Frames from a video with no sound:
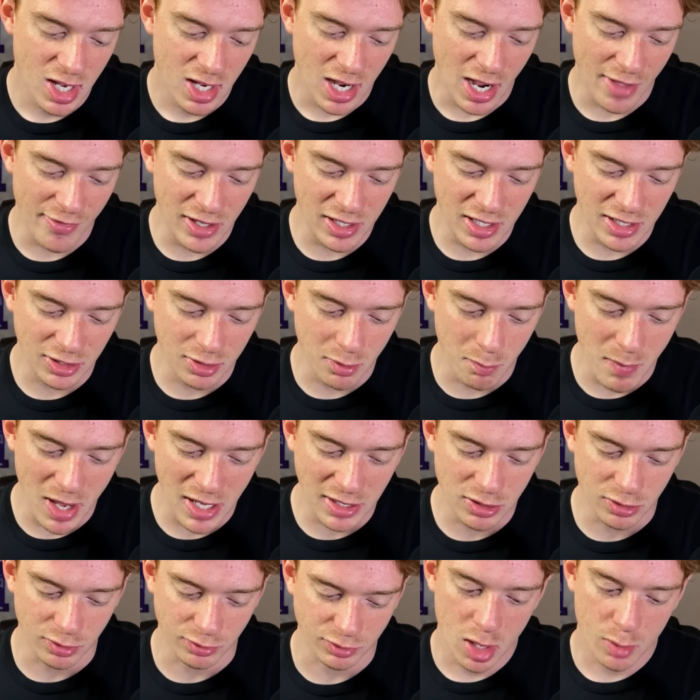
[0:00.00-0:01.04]
And then in the
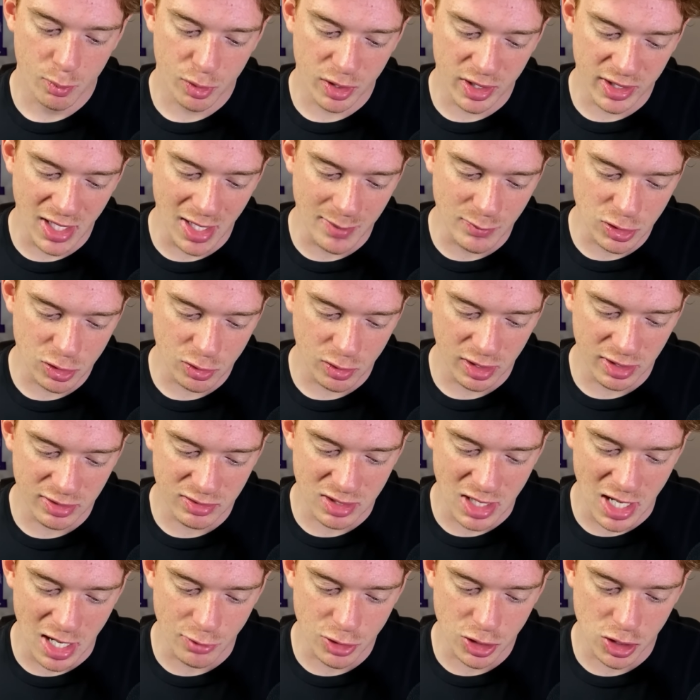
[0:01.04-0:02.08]
menus, pre-game screens
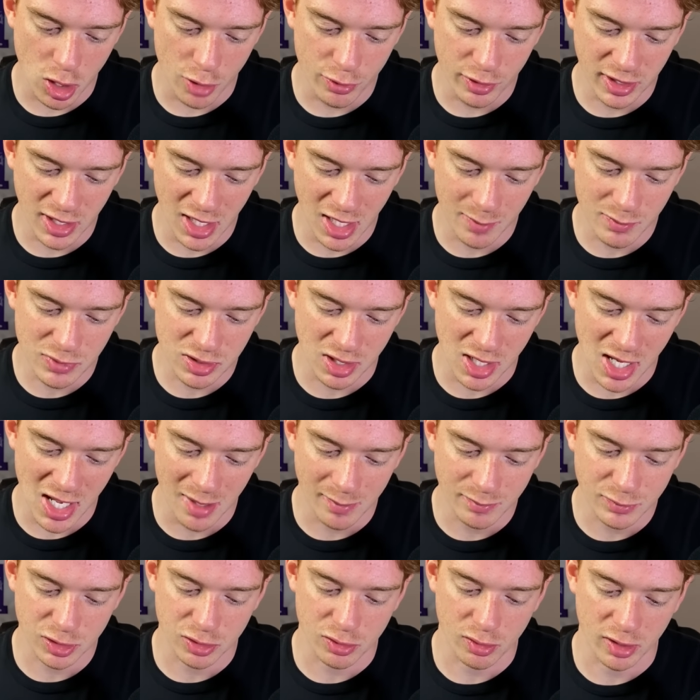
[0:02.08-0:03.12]
now show the game's
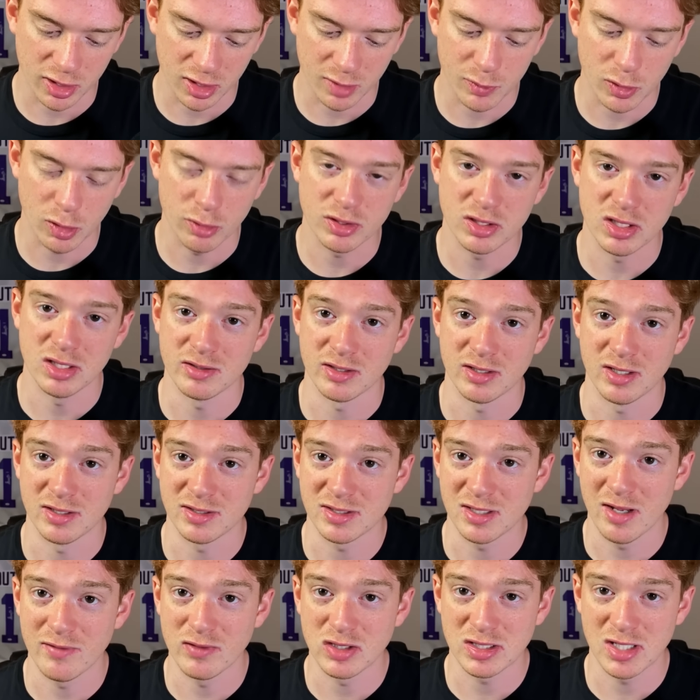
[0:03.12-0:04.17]
names during the postseason.
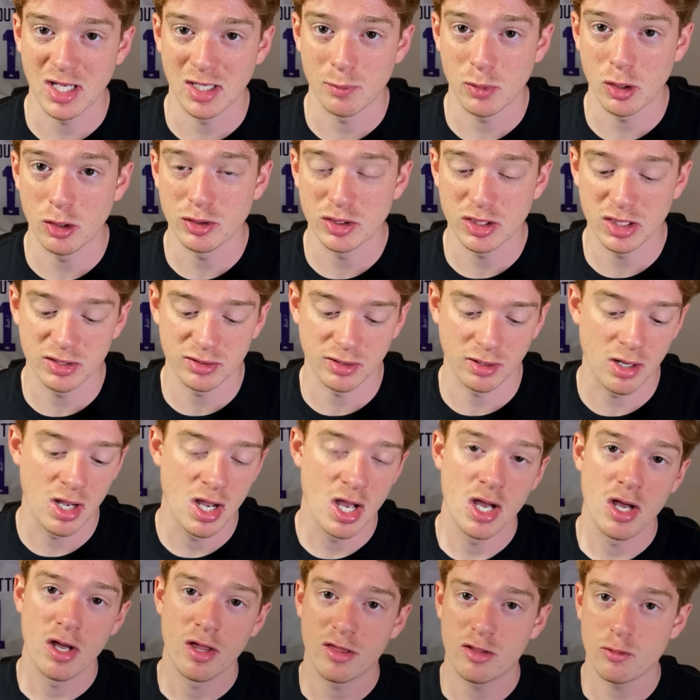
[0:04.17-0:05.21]
Instead of it saying postseason
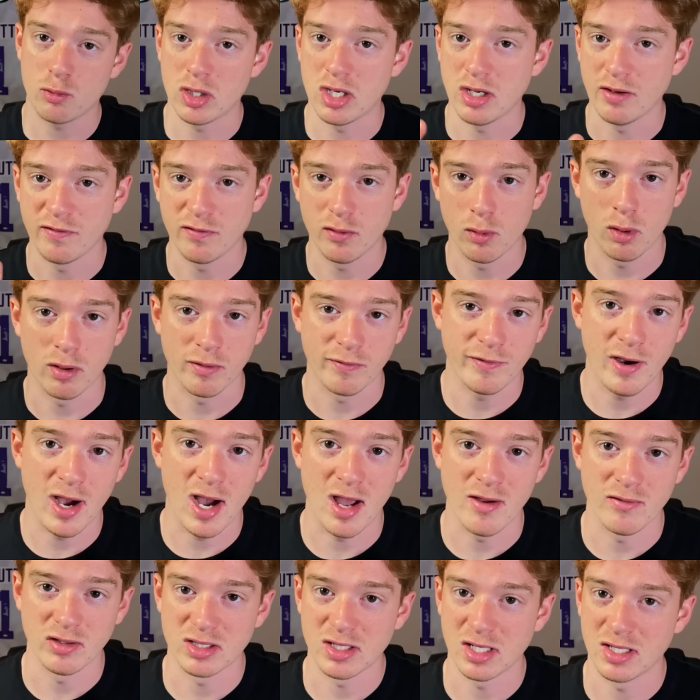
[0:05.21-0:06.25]
3, 4,
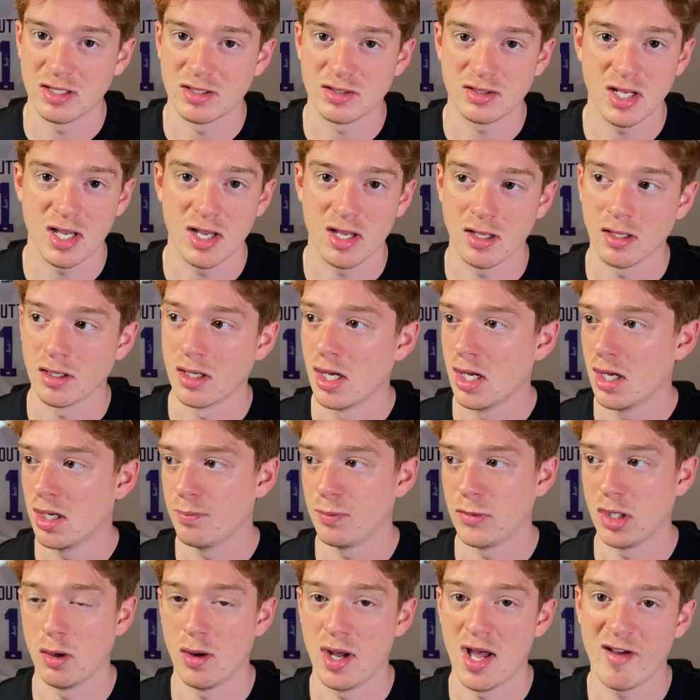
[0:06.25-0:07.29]
5, it's going to say,
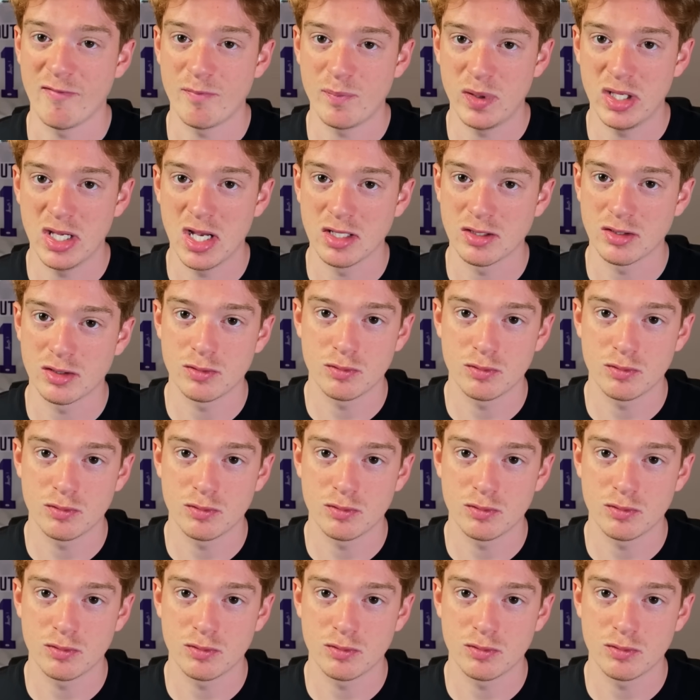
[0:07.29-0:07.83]
you know, FBS